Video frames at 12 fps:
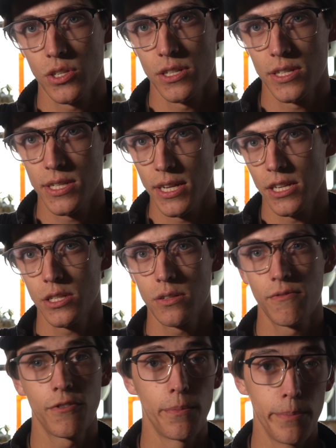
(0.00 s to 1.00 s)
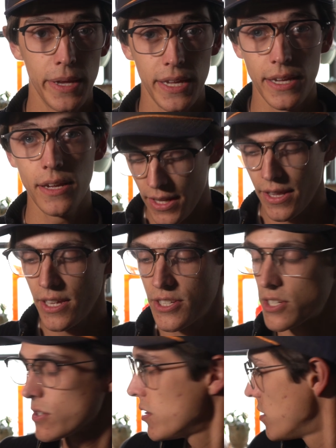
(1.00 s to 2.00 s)
6 for me, and
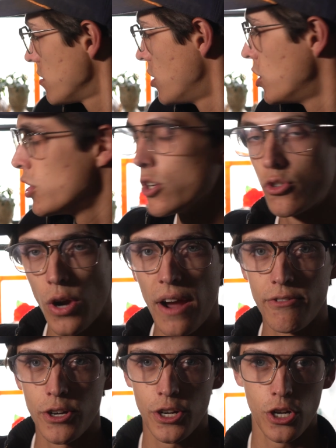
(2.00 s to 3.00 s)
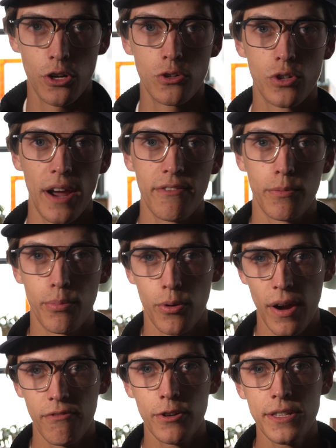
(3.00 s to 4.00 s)
this is all driver and co-driver
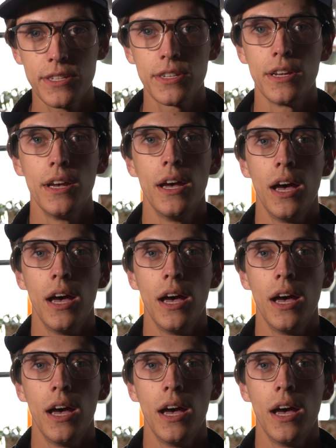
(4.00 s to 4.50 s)
preference.